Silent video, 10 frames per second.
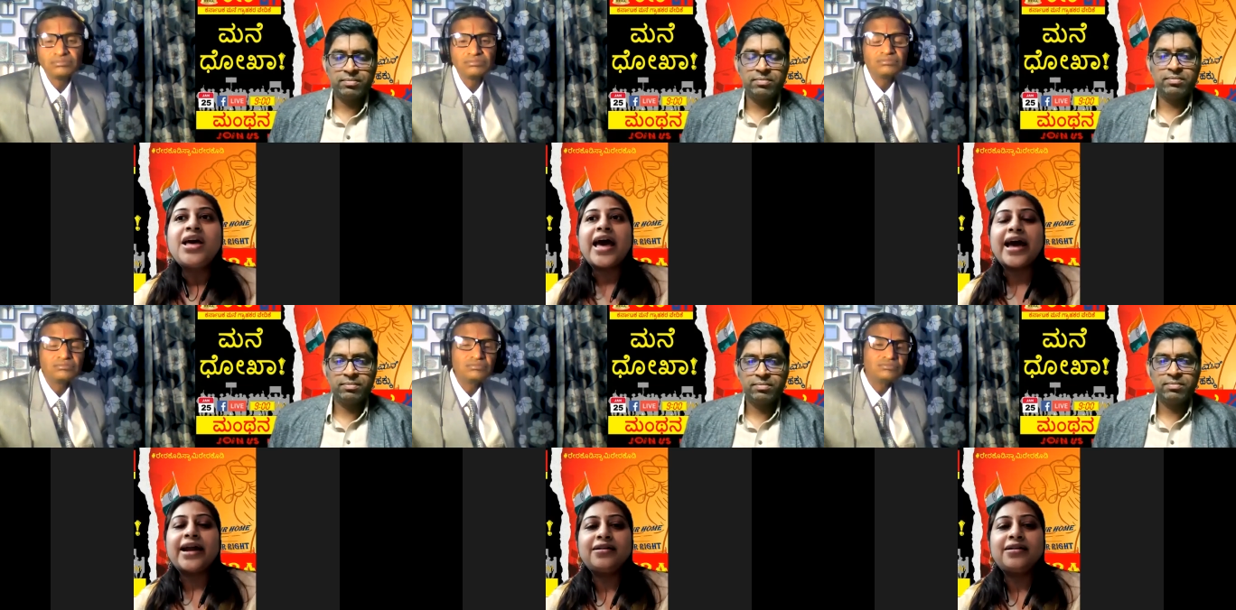
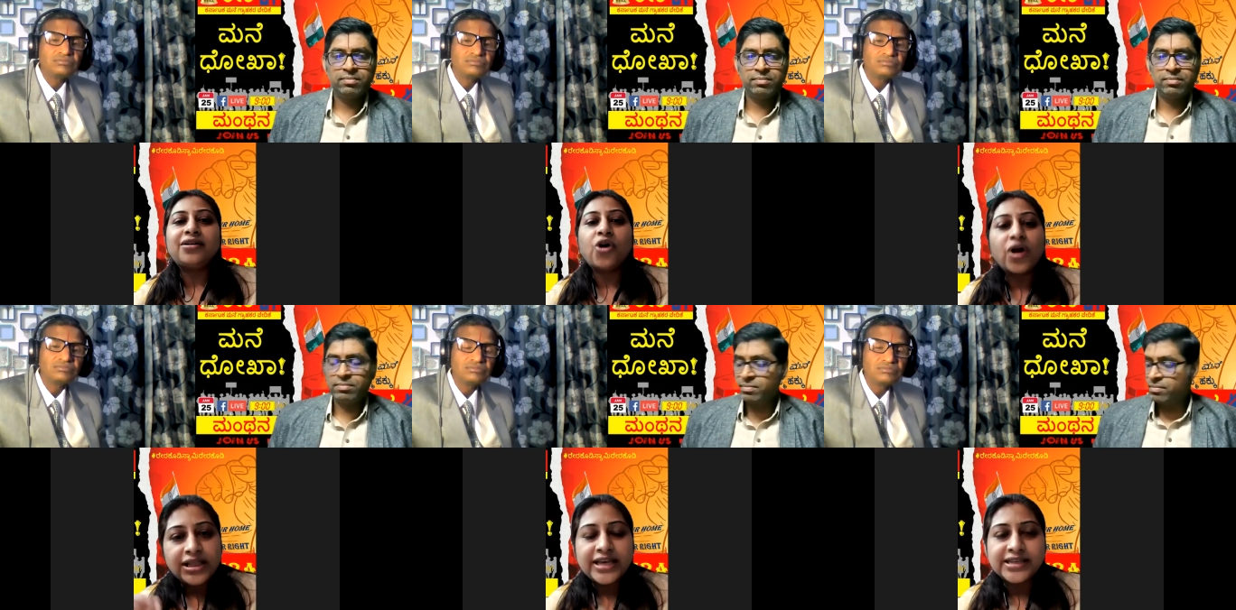Speaker 1: And all
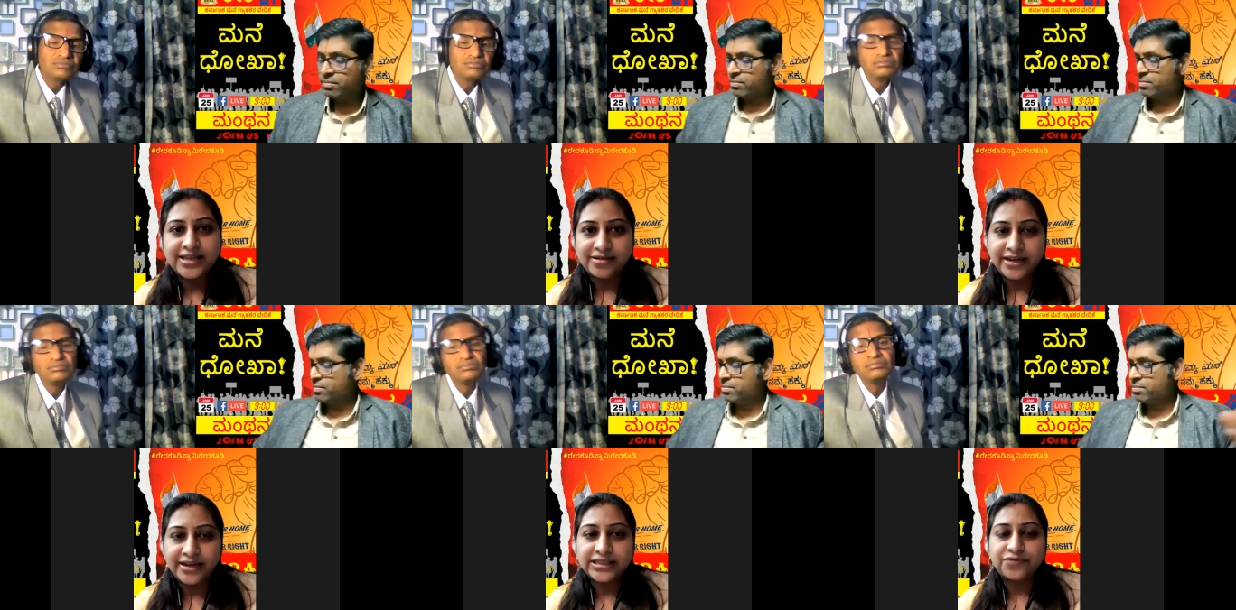these
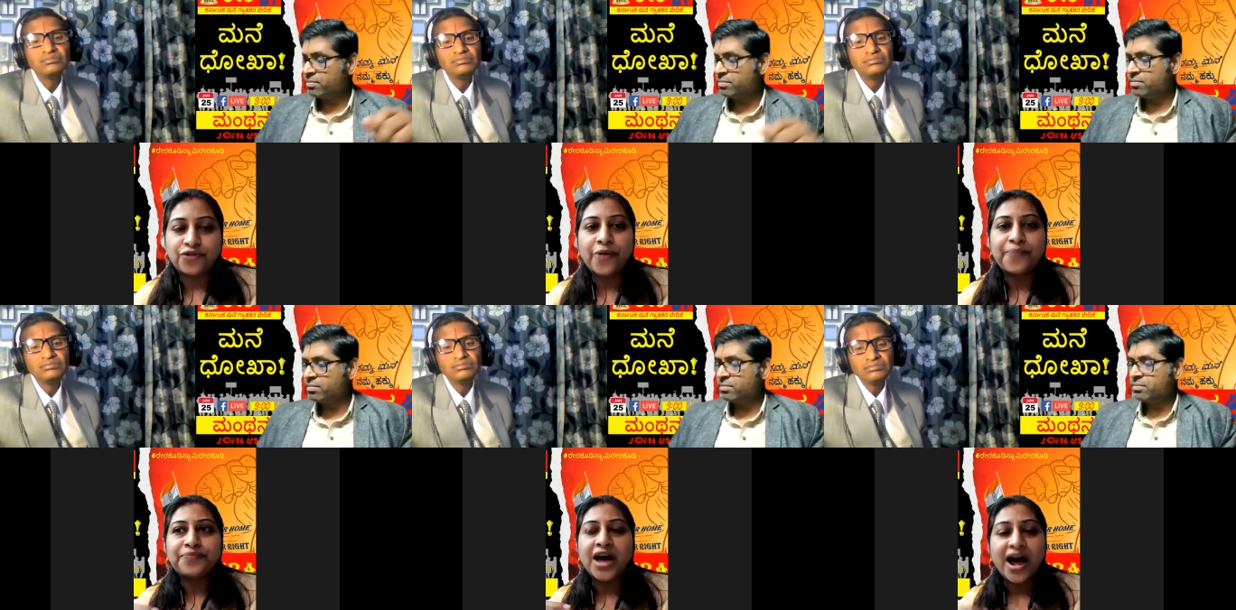hearings from
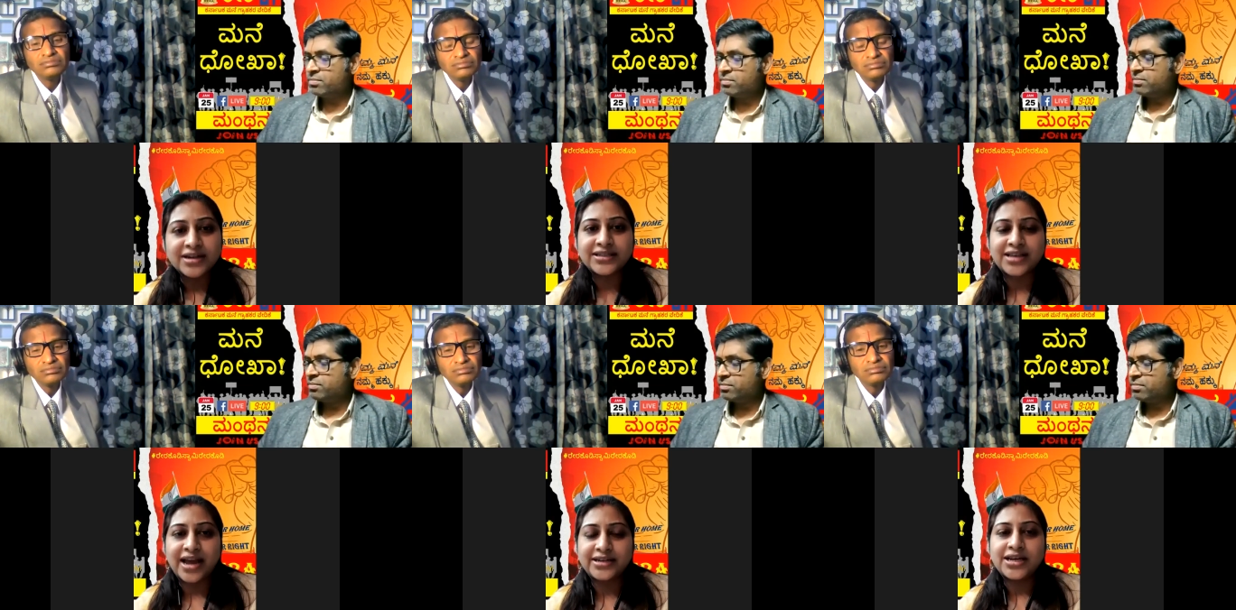our
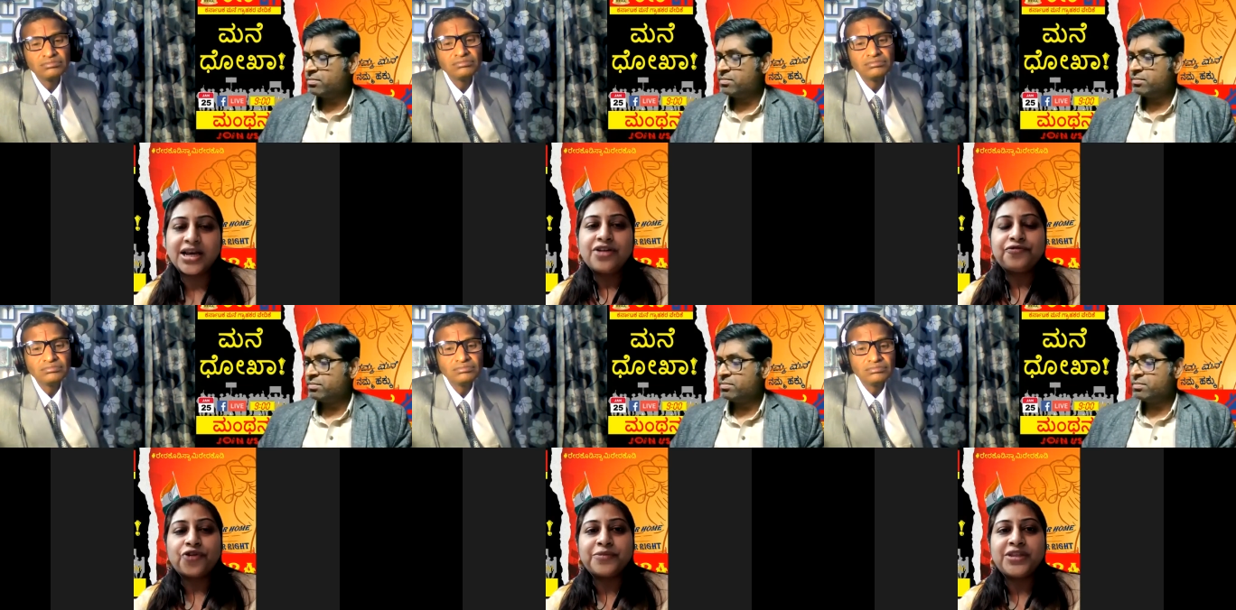side,
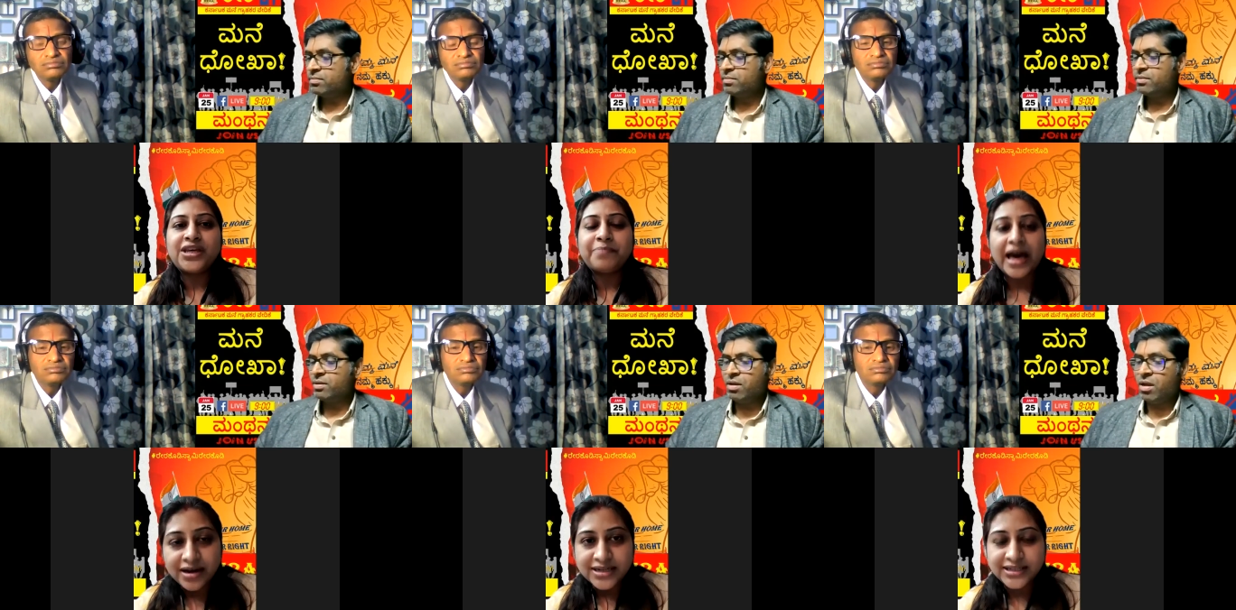from the
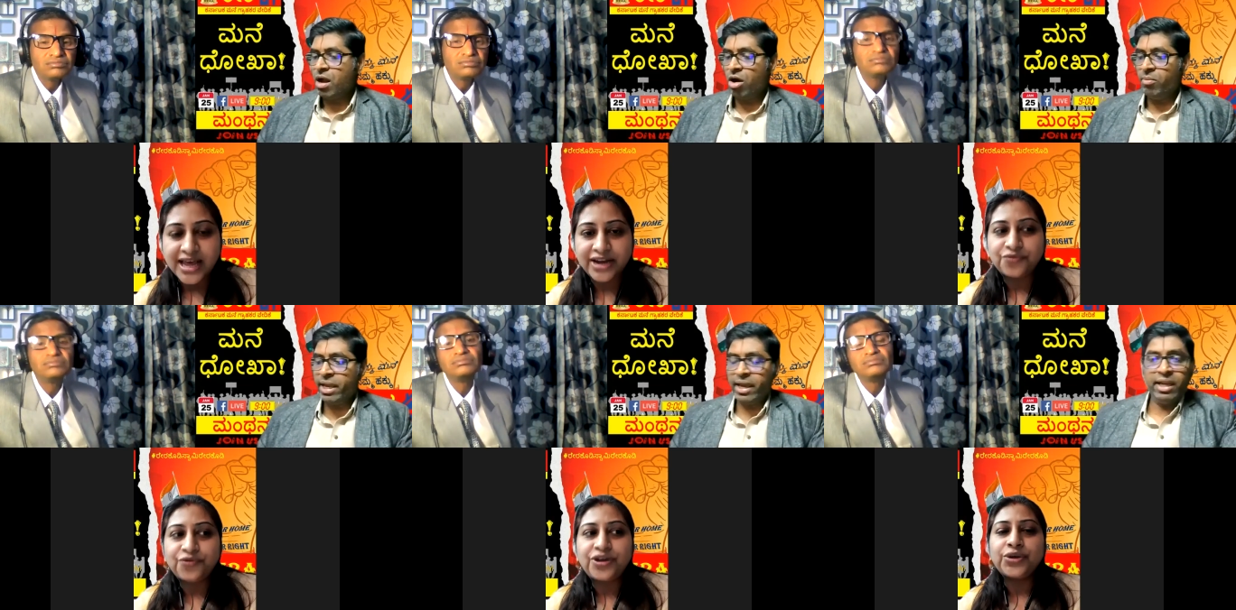buyer side,
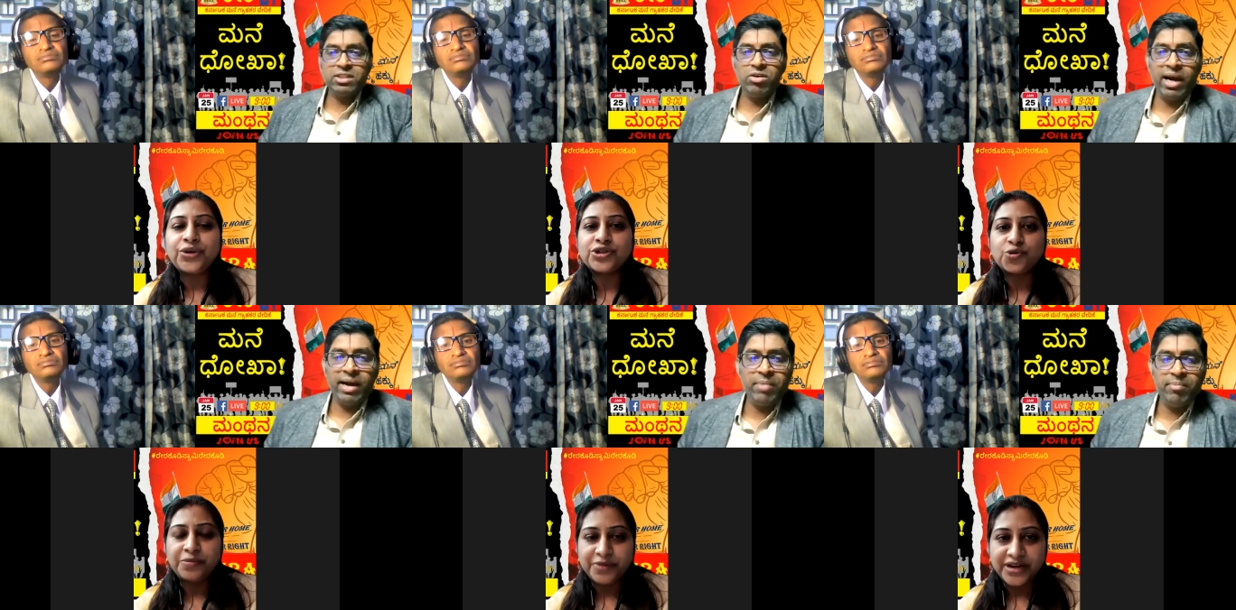we used
Speaker 2: to
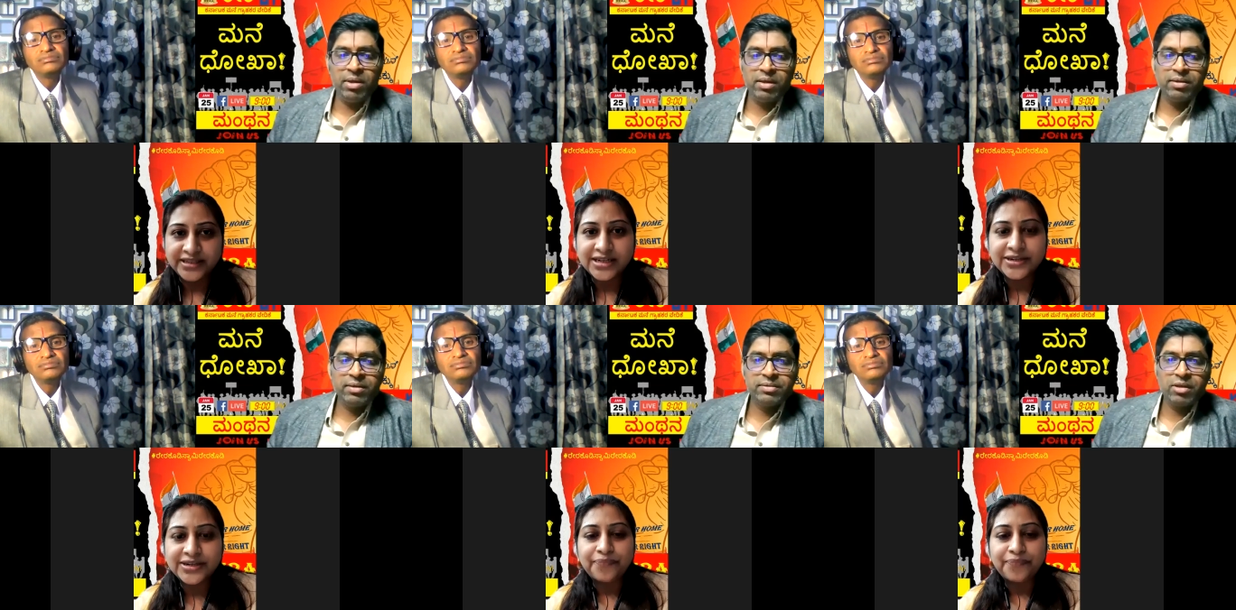be present.
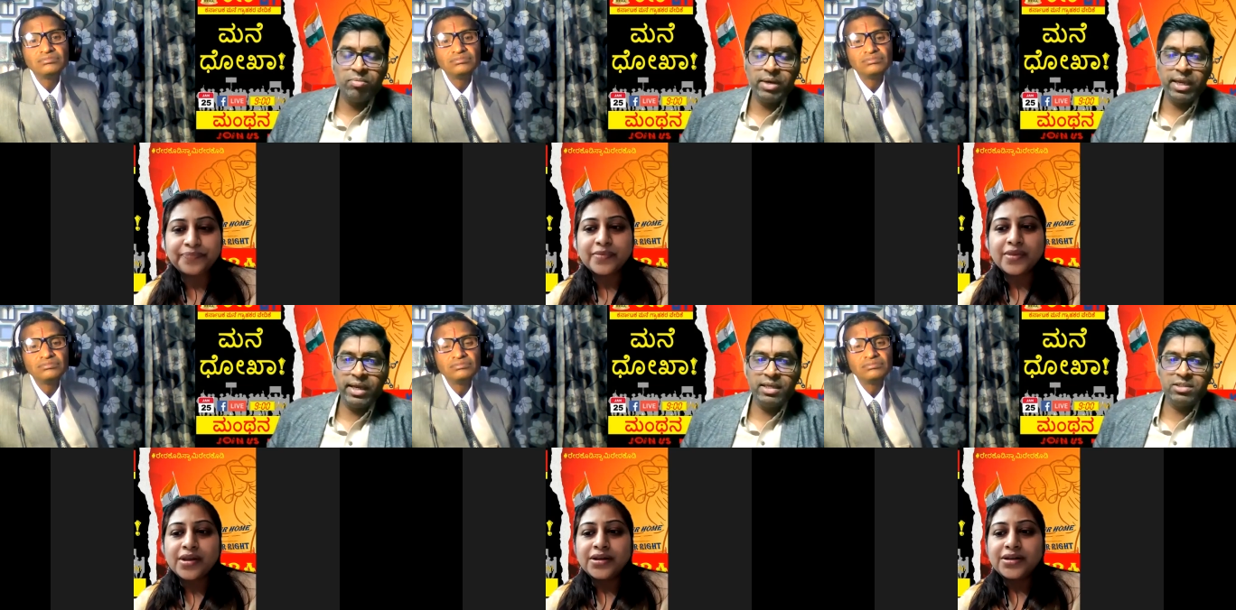How
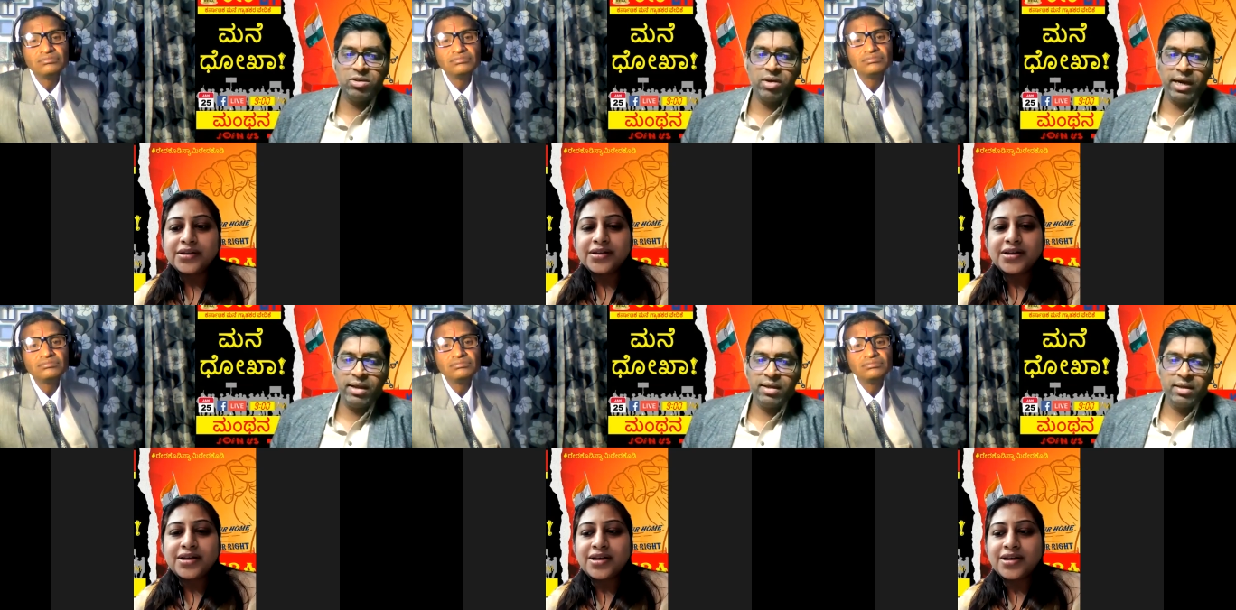many hearings you had?